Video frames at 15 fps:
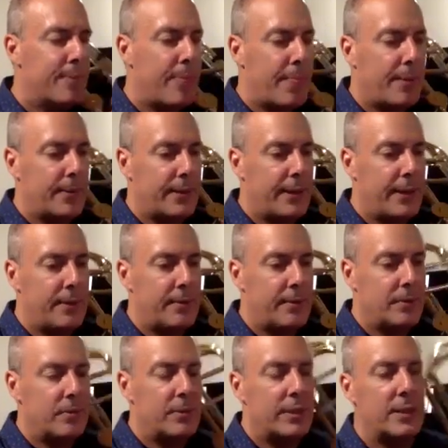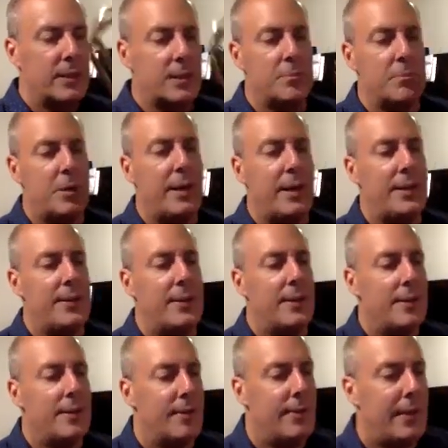Okay, we can combine
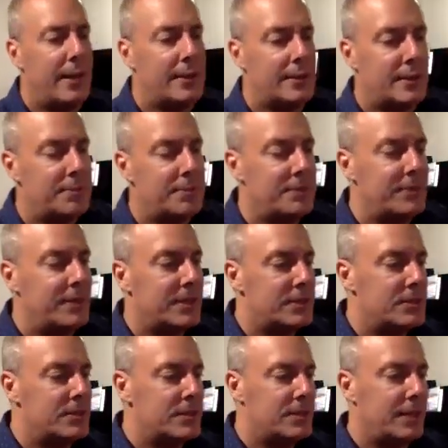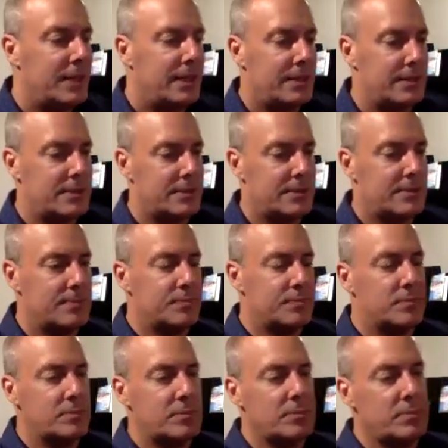that type of exercise.
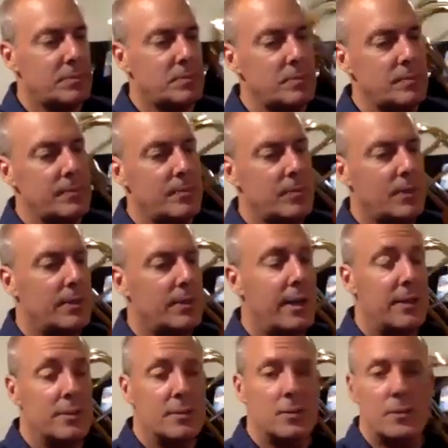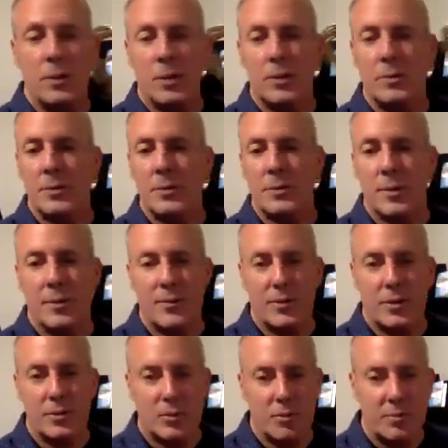Now, who knows if
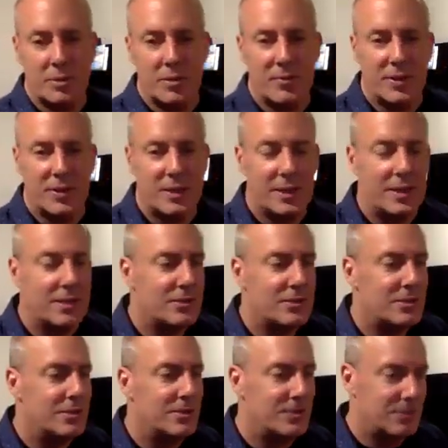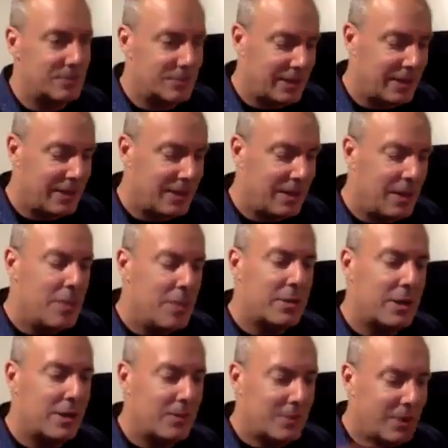those were perfectly in tune, right? But
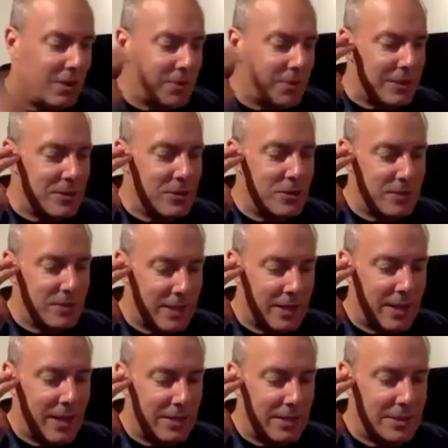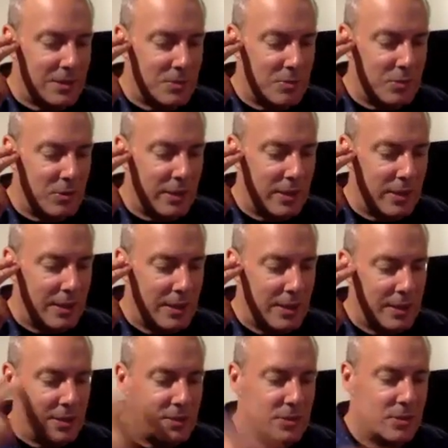all we can do right now at this point
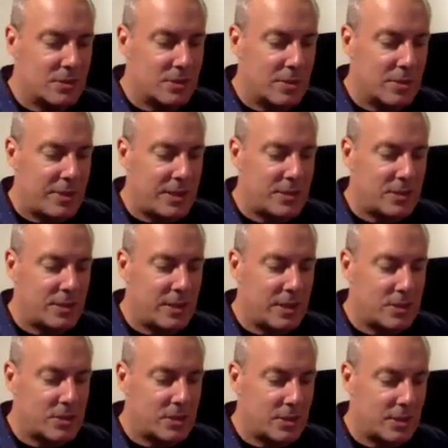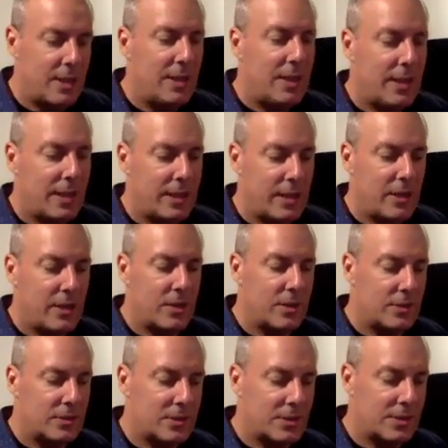is use our imagination and hear
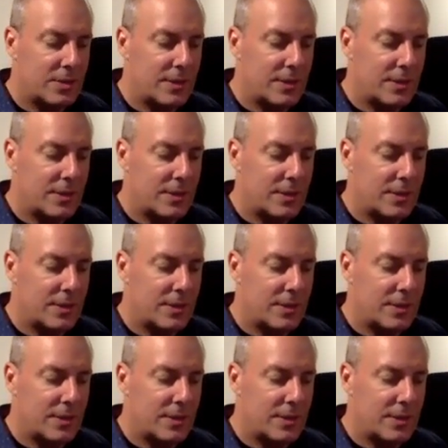those